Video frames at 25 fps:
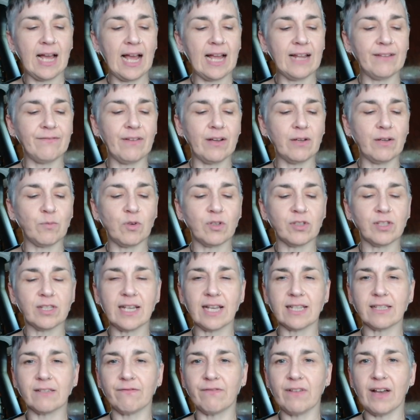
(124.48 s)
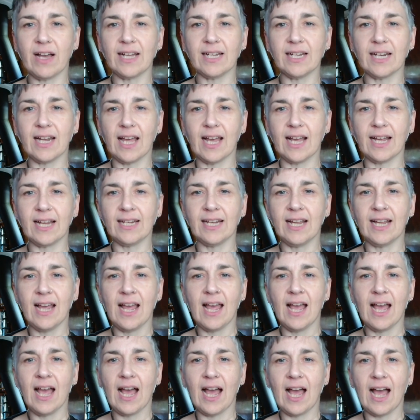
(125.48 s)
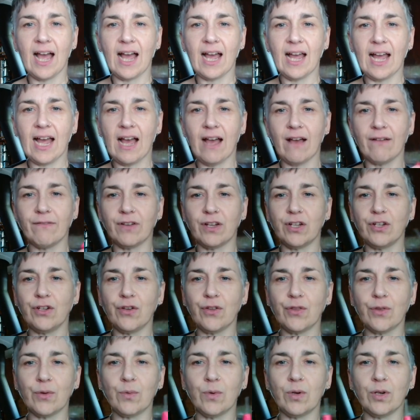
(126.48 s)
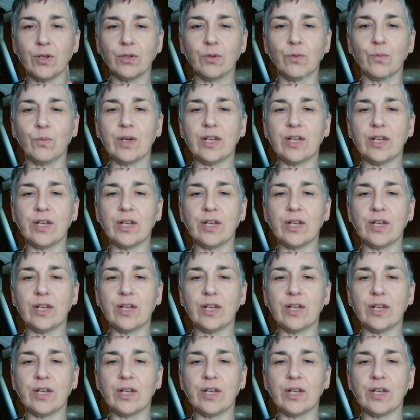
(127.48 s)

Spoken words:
if I want to get a fine line, I have another one